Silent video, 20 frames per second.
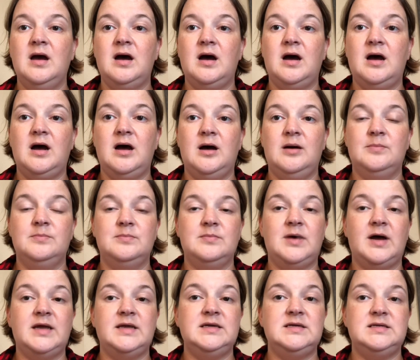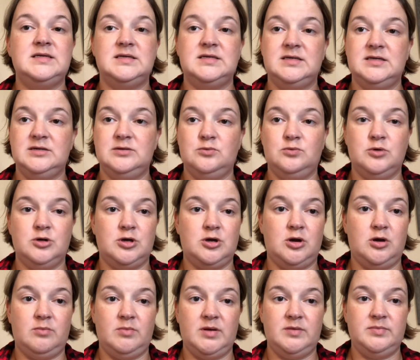I didn't work
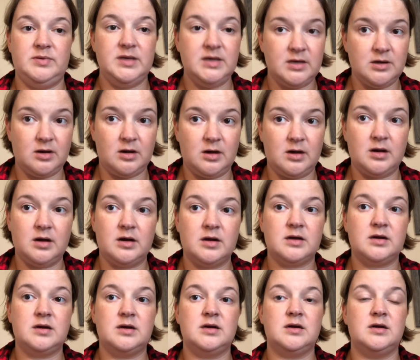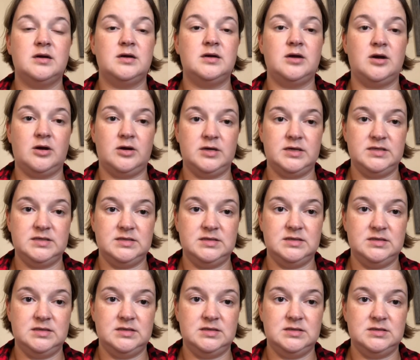on my Peacock
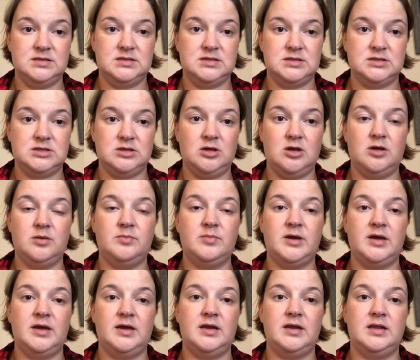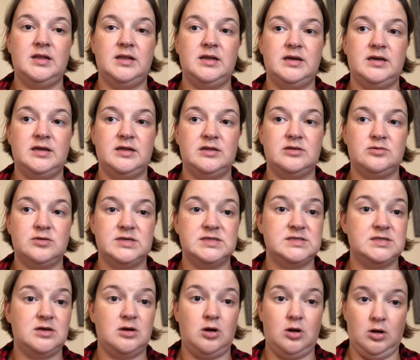Garden Stitch Along by Linen and
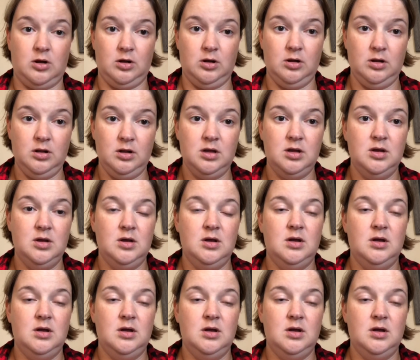Threads at all.